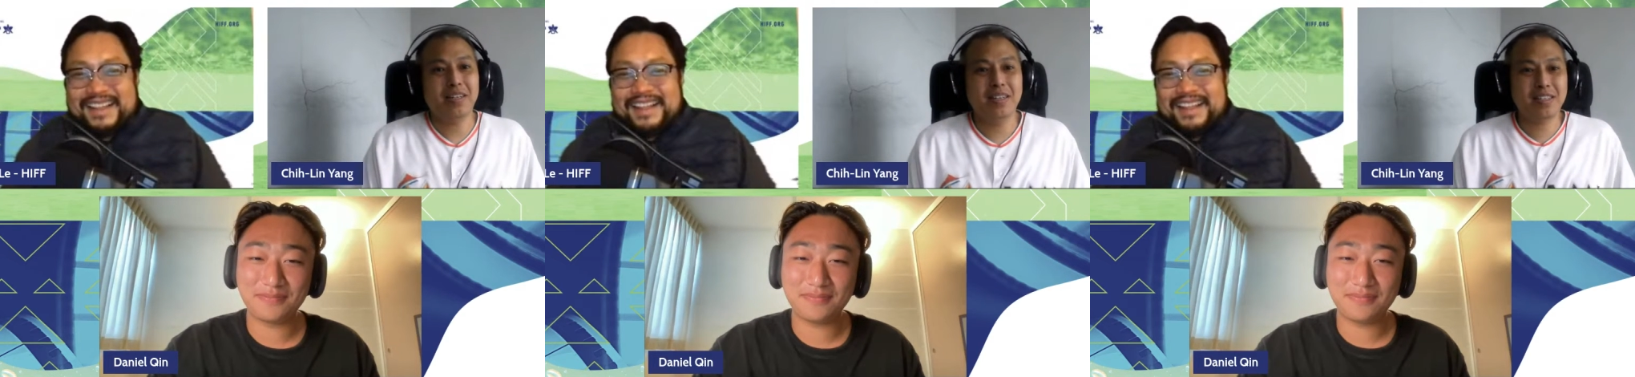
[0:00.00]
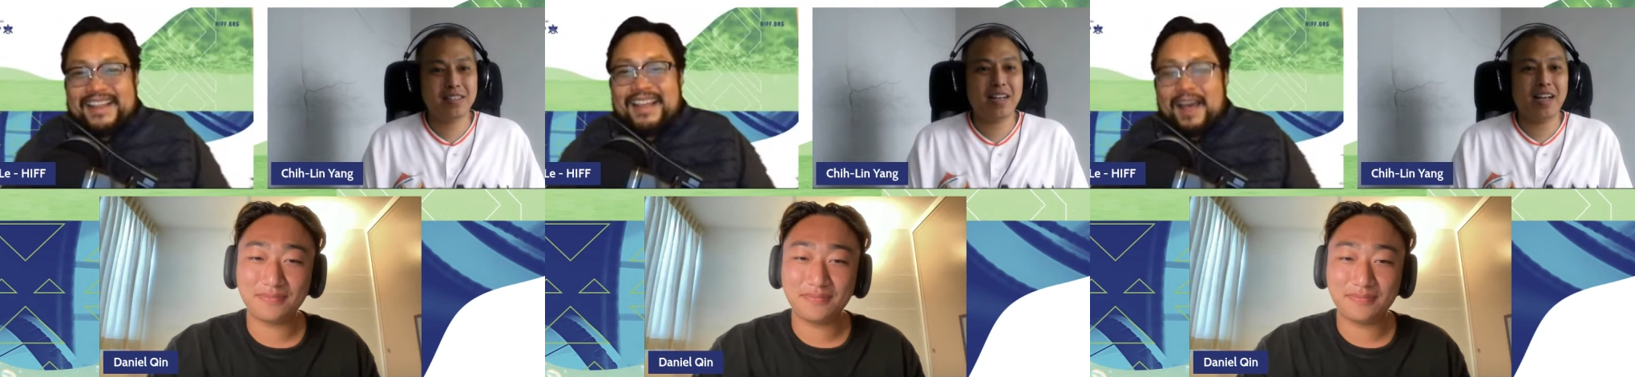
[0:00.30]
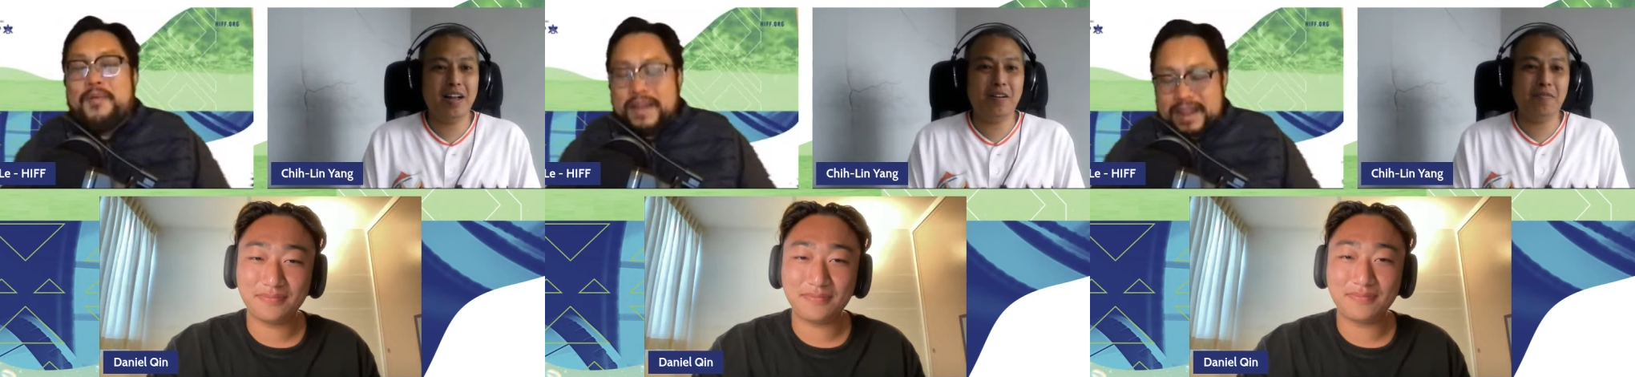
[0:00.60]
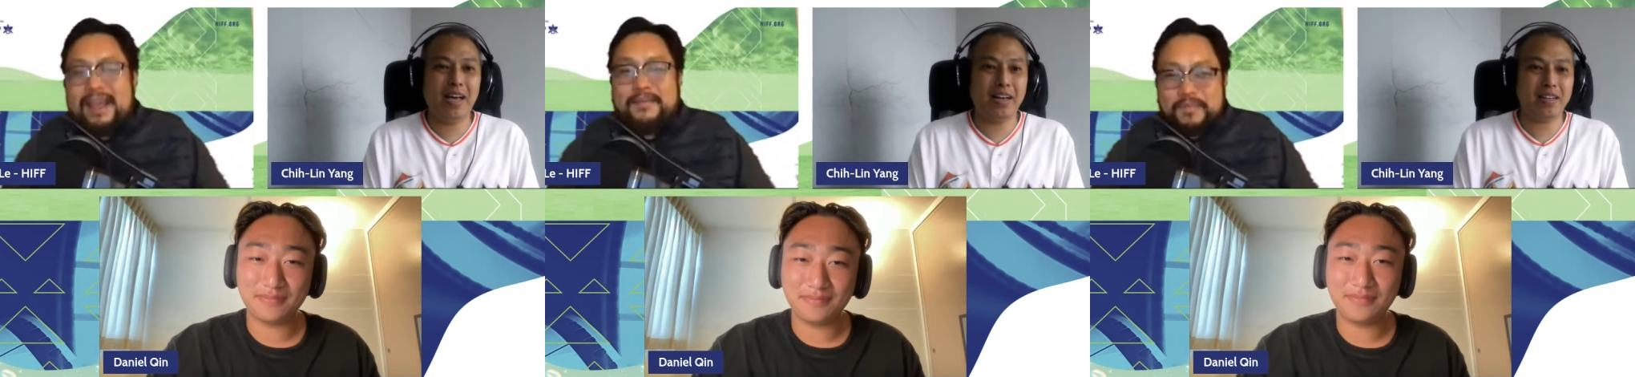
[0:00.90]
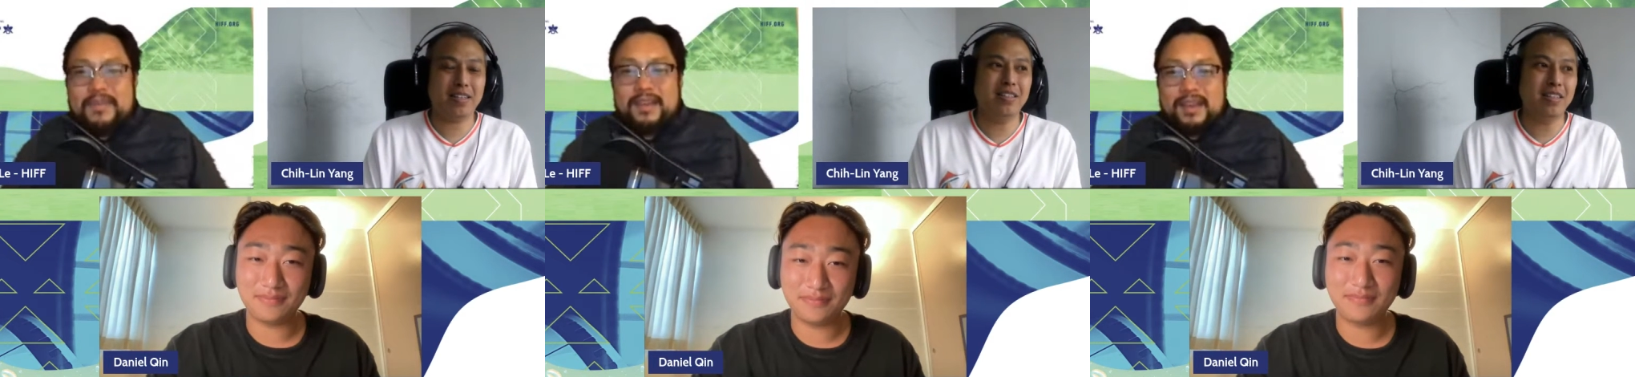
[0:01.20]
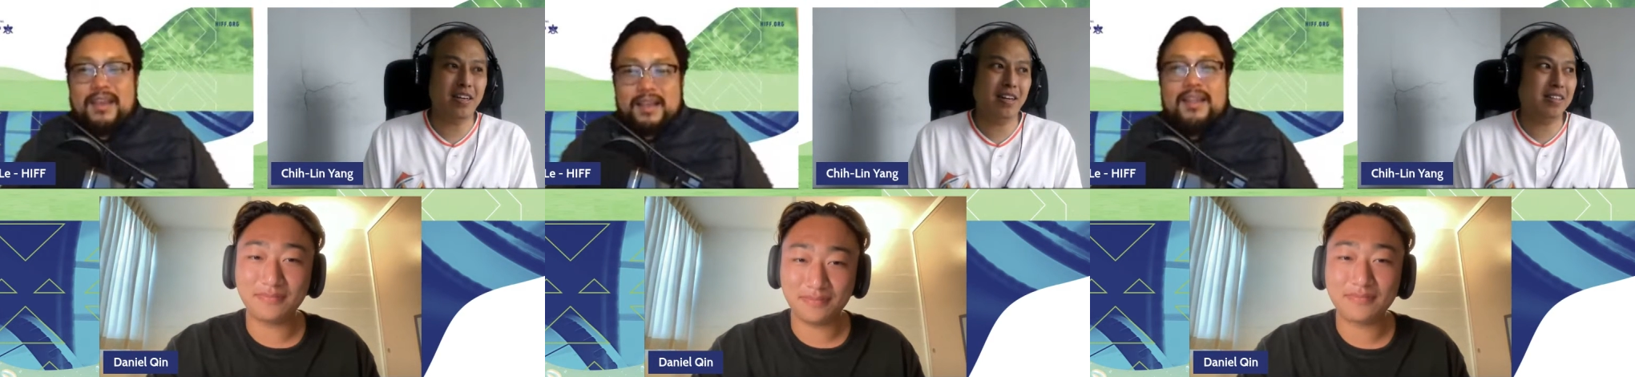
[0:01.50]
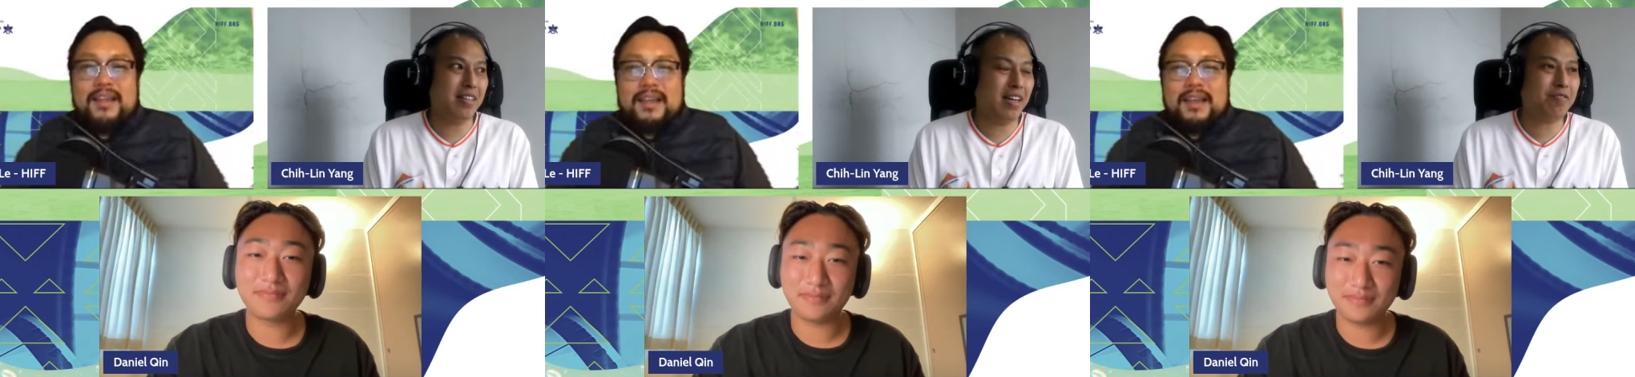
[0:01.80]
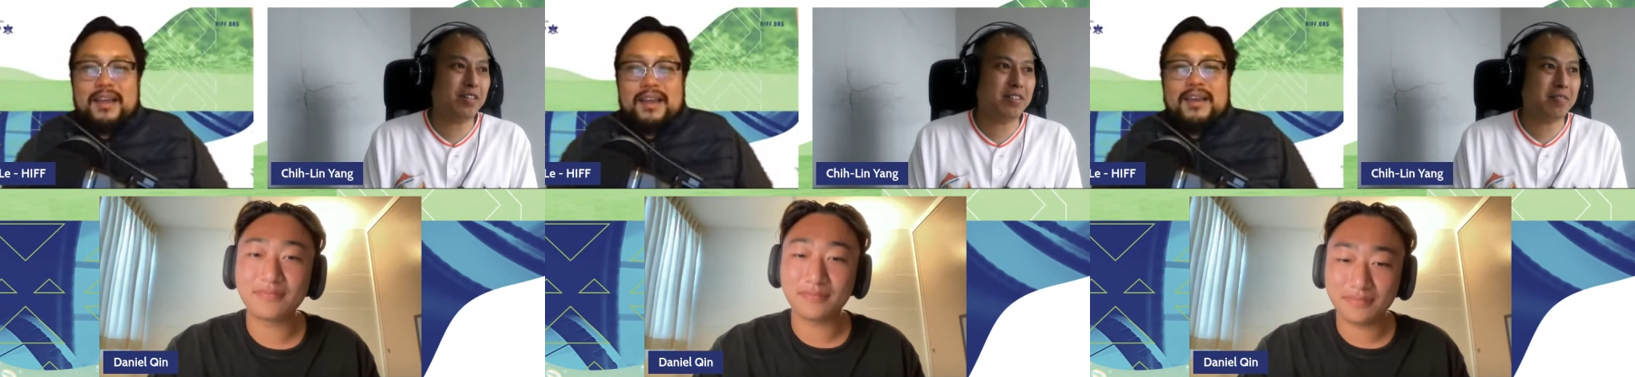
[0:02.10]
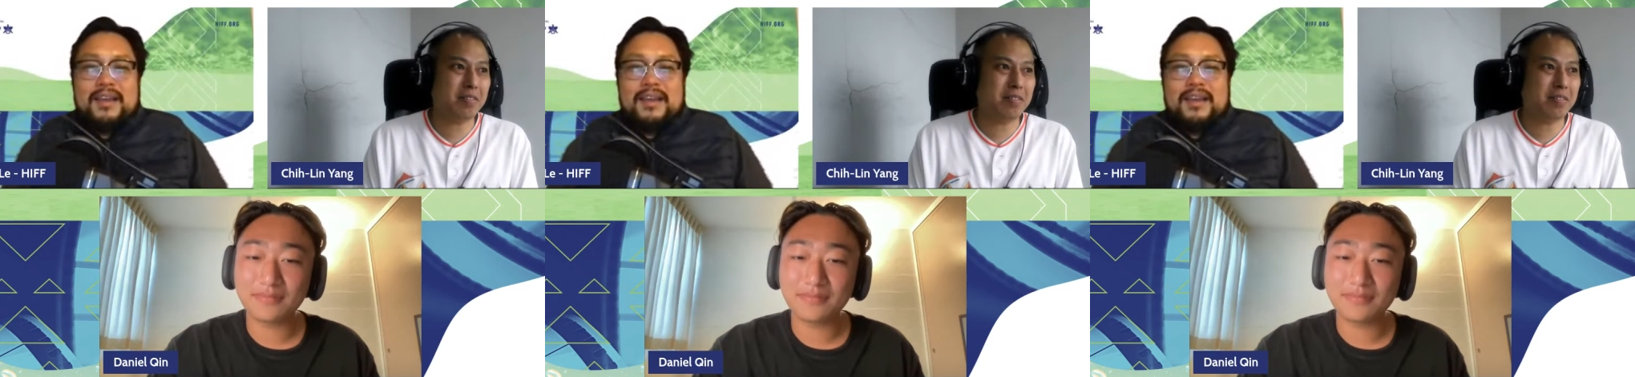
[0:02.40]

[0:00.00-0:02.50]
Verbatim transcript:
Speaker 1: It's oh, kind of yeah. like yeah. Every